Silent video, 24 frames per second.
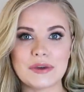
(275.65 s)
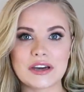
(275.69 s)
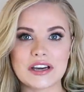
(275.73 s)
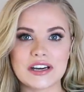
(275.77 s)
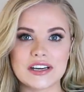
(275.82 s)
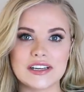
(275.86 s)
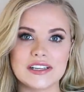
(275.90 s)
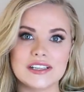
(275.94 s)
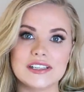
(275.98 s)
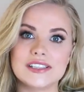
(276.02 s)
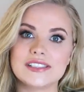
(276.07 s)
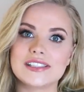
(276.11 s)

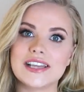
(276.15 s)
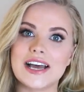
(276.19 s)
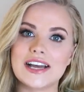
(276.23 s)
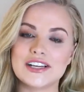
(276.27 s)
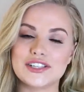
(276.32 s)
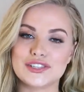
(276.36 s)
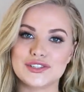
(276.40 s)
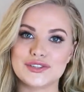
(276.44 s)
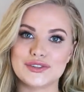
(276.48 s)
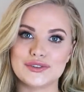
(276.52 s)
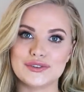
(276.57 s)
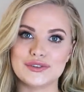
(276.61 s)
because I
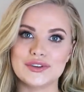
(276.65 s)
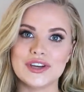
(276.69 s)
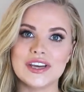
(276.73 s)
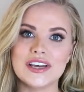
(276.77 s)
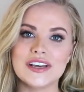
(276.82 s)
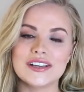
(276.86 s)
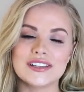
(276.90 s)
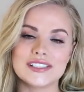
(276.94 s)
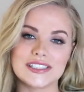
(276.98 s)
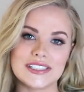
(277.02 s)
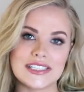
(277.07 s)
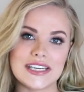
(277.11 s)
do
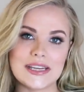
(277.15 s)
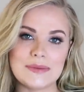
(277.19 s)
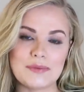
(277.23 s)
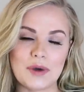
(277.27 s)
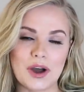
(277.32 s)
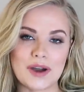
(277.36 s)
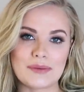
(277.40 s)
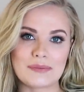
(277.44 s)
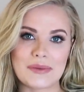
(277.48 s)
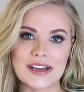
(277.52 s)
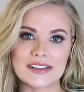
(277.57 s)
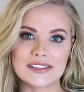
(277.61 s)
sleep
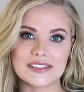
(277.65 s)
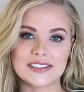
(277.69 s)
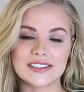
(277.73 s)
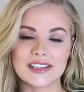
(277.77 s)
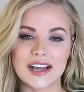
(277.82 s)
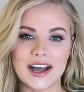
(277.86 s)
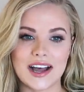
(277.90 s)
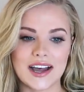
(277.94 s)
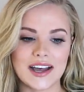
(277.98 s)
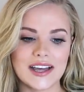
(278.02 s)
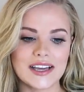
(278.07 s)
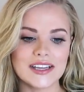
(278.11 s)
on my
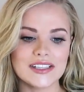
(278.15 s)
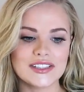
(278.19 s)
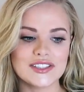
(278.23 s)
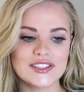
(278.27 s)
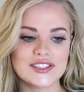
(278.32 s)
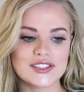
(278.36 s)
side.